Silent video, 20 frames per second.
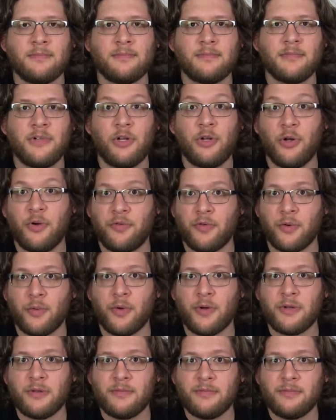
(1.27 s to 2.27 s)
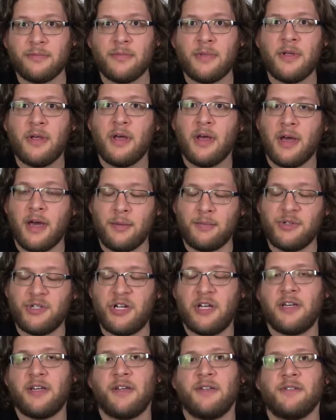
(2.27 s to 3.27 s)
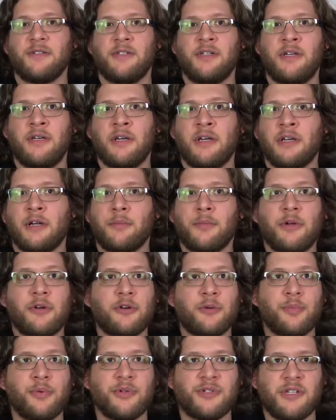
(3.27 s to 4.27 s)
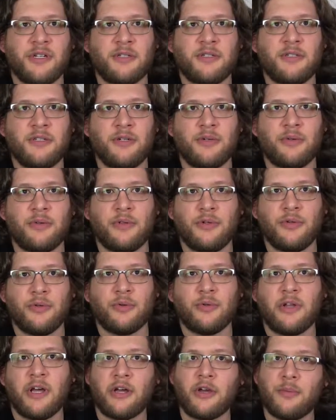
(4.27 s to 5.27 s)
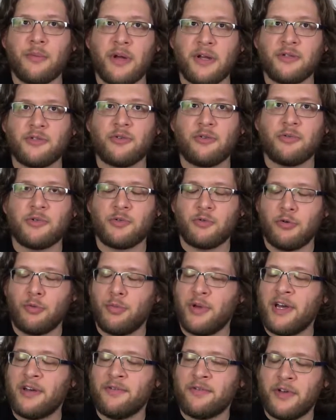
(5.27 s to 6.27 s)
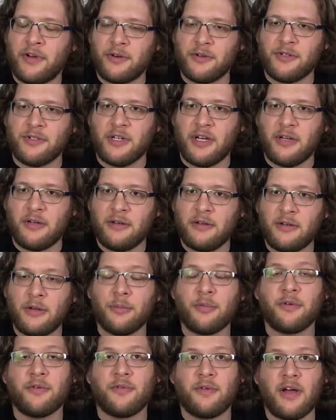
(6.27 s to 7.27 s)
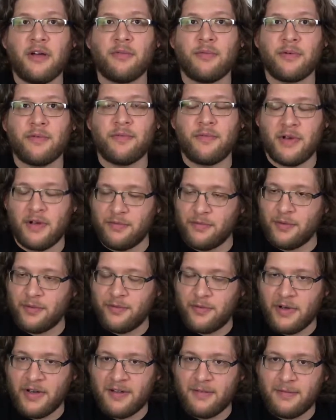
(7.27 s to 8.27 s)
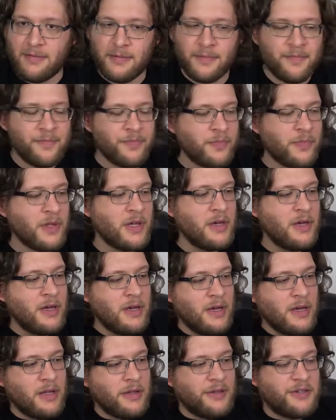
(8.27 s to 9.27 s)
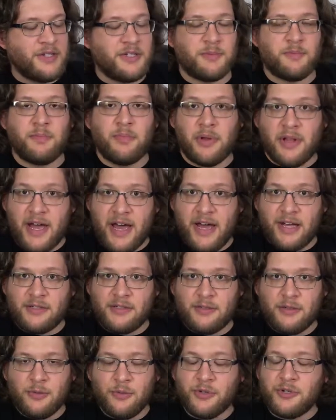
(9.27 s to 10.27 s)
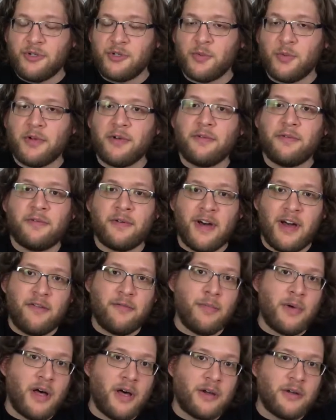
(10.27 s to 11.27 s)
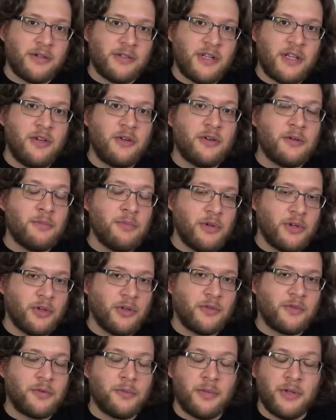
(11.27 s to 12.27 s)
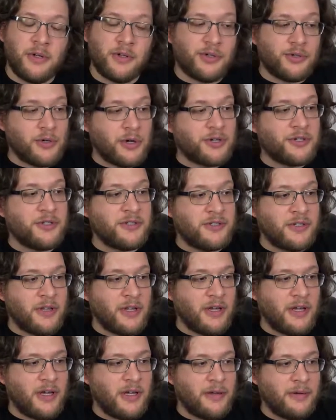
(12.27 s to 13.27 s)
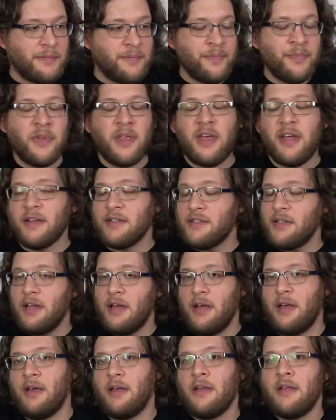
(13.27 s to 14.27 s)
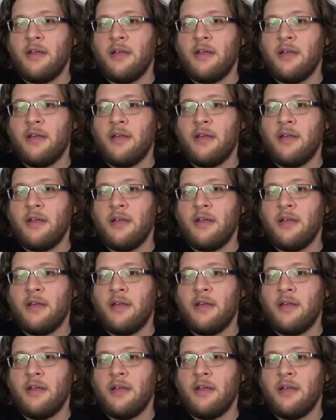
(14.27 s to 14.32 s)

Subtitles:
Hello everyone, I'm Jay Kinsey, and I'm here to present to you the new LEGO Mindstorms Robot Inventor set, number 51515. This is Blast, which is one of 5 models that you can build from the instructions in the kit, and today